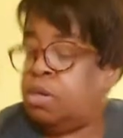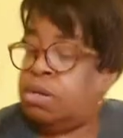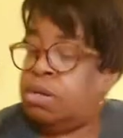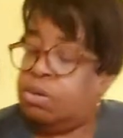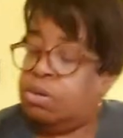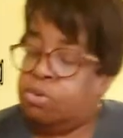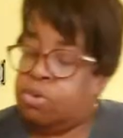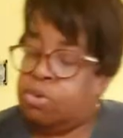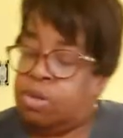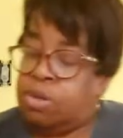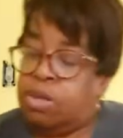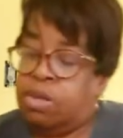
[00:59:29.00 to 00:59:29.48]

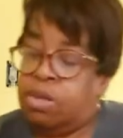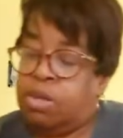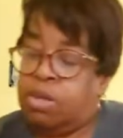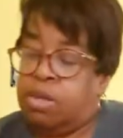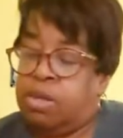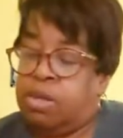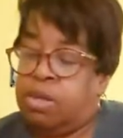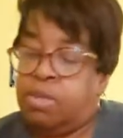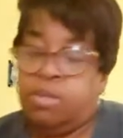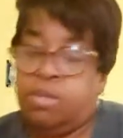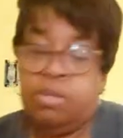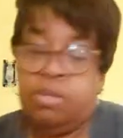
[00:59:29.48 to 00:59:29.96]

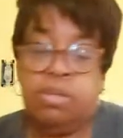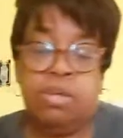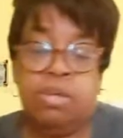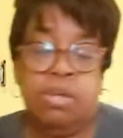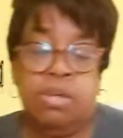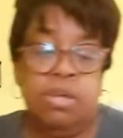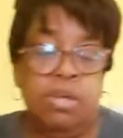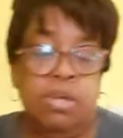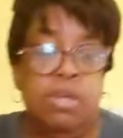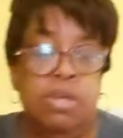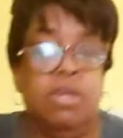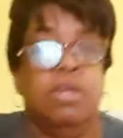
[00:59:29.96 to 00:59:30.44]
Okay.
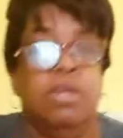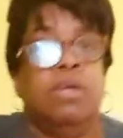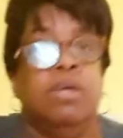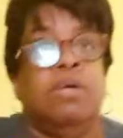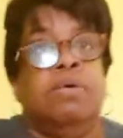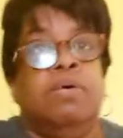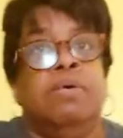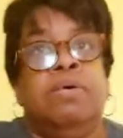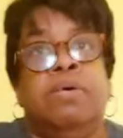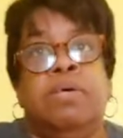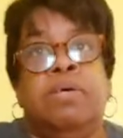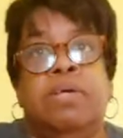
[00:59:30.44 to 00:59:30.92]

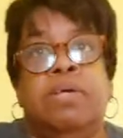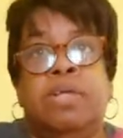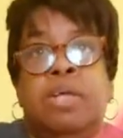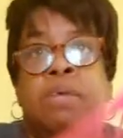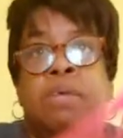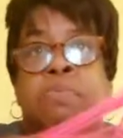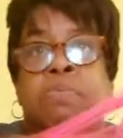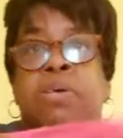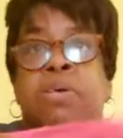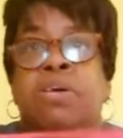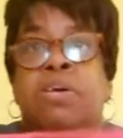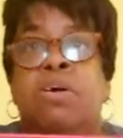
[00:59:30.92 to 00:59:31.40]

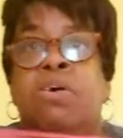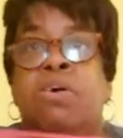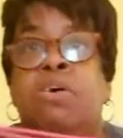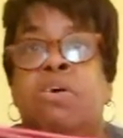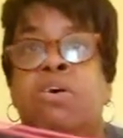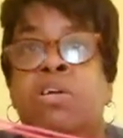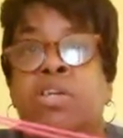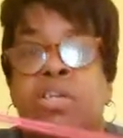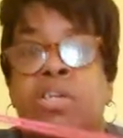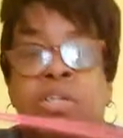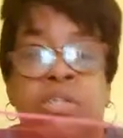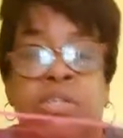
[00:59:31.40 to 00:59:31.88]
And my
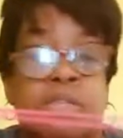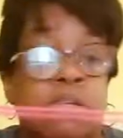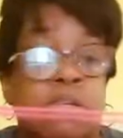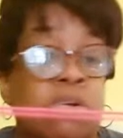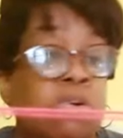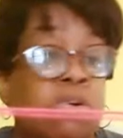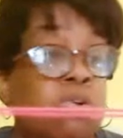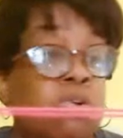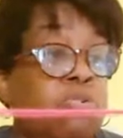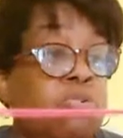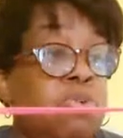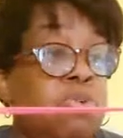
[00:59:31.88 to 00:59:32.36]
yarn is
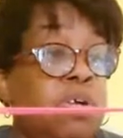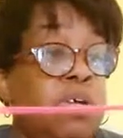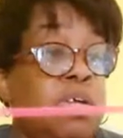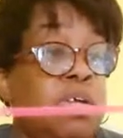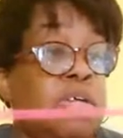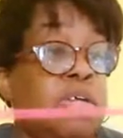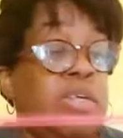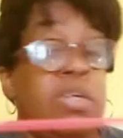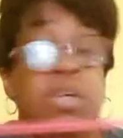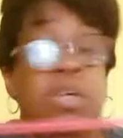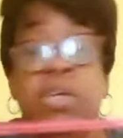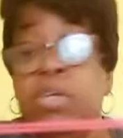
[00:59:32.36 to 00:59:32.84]

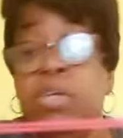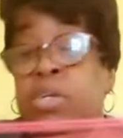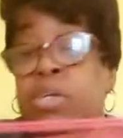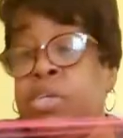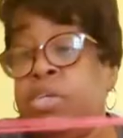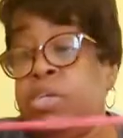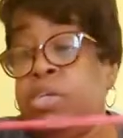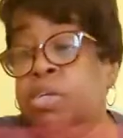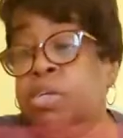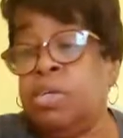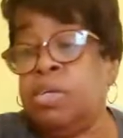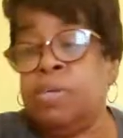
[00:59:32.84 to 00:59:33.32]
going.
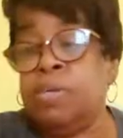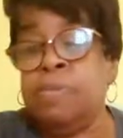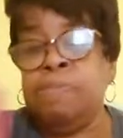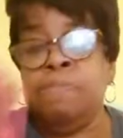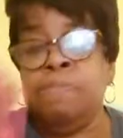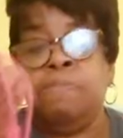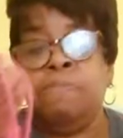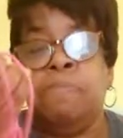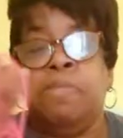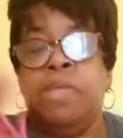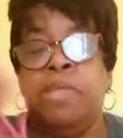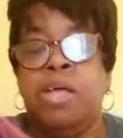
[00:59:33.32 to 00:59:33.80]

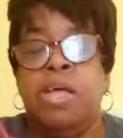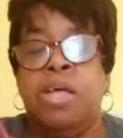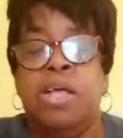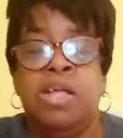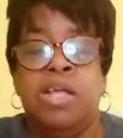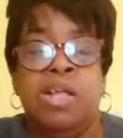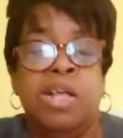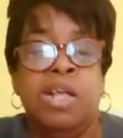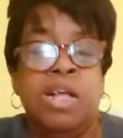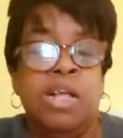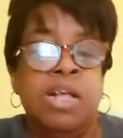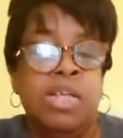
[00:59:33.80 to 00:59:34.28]

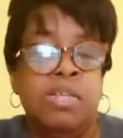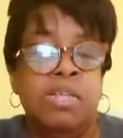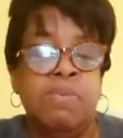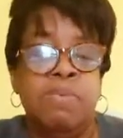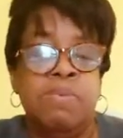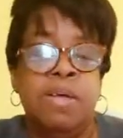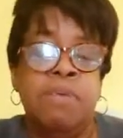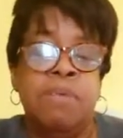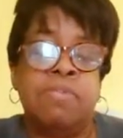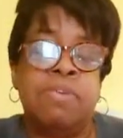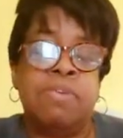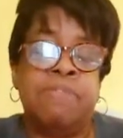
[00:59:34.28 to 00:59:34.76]
And
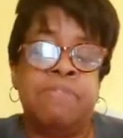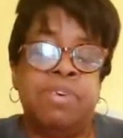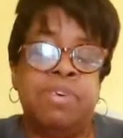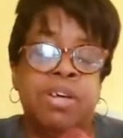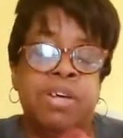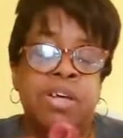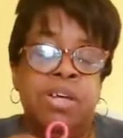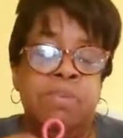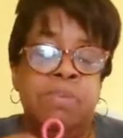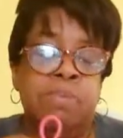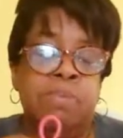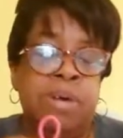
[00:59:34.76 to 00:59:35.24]
sometimes I
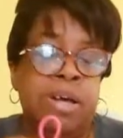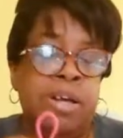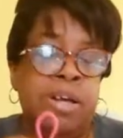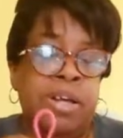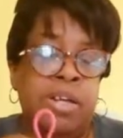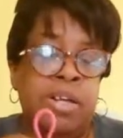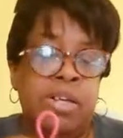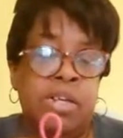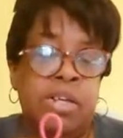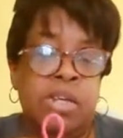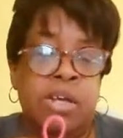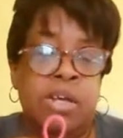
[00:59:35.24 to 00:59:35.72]
forget about
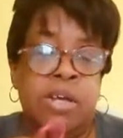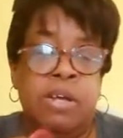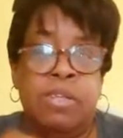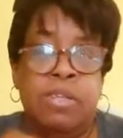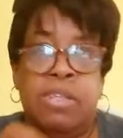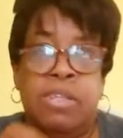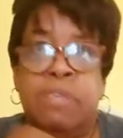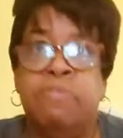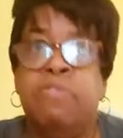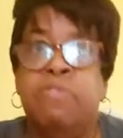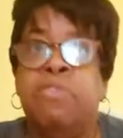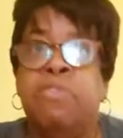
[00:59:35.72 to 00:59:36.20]
it,
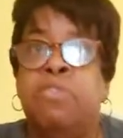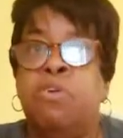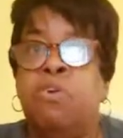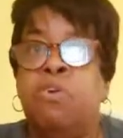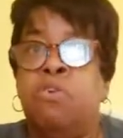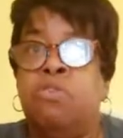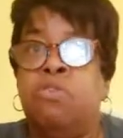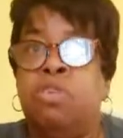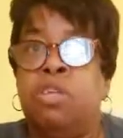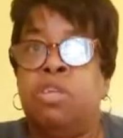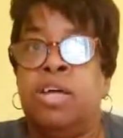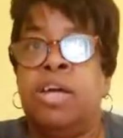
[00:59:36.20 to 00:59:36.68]
except for
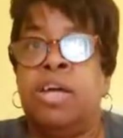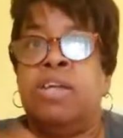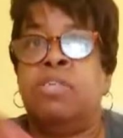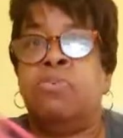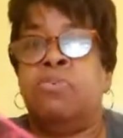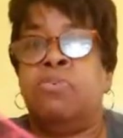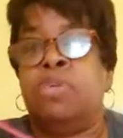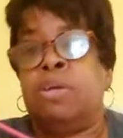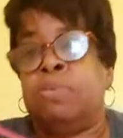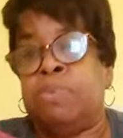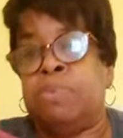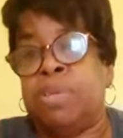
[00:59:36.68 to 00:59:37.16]
Thursday nights
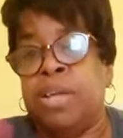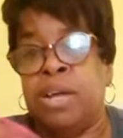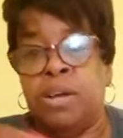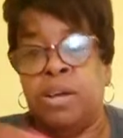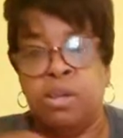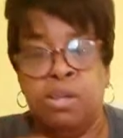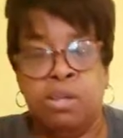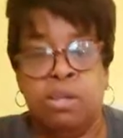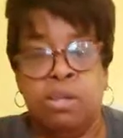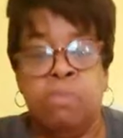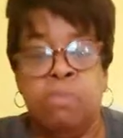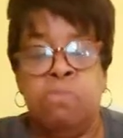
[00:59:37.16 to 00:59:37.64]
when I'm in that
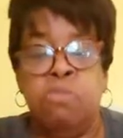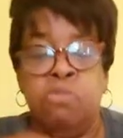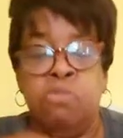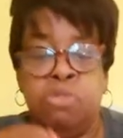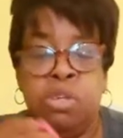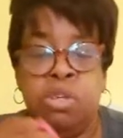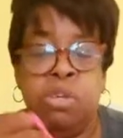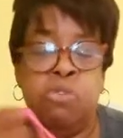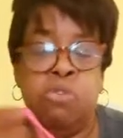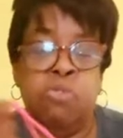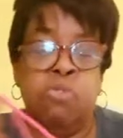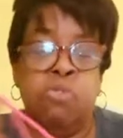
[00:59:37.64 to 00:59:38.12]

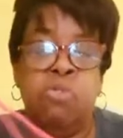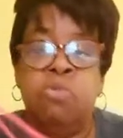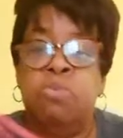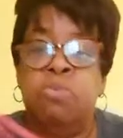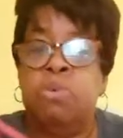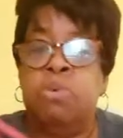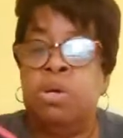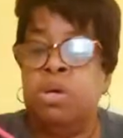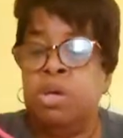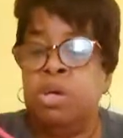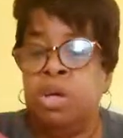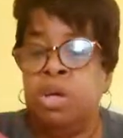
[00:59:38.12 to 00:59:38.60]
music group.
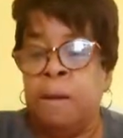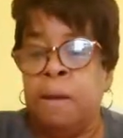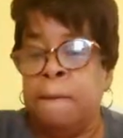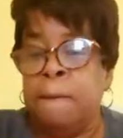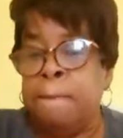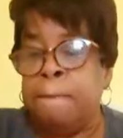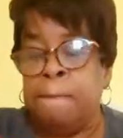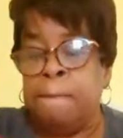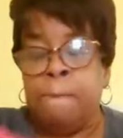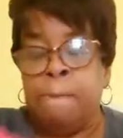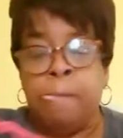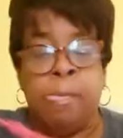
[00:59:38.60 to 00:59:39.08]

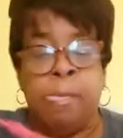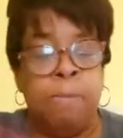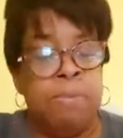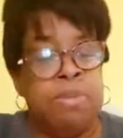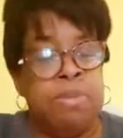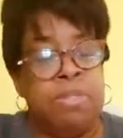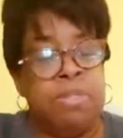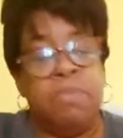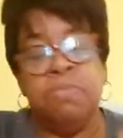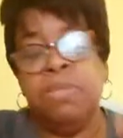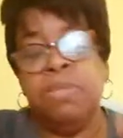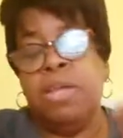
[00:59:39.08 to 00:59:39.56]

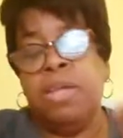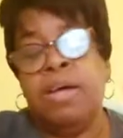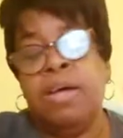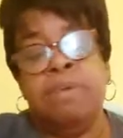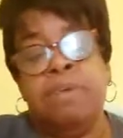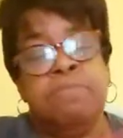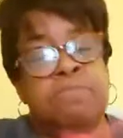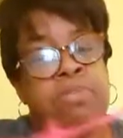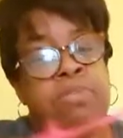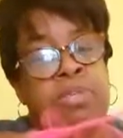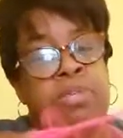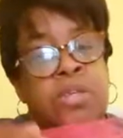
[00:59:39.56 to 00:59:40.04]
But
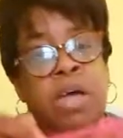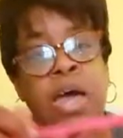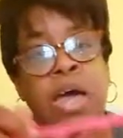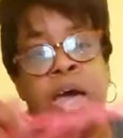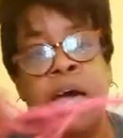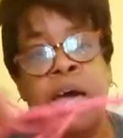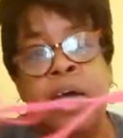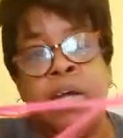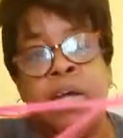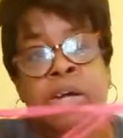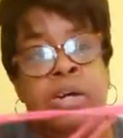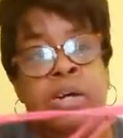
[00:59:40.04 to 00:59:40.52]
sometimes
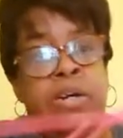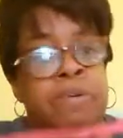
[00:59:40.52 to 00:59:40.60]
I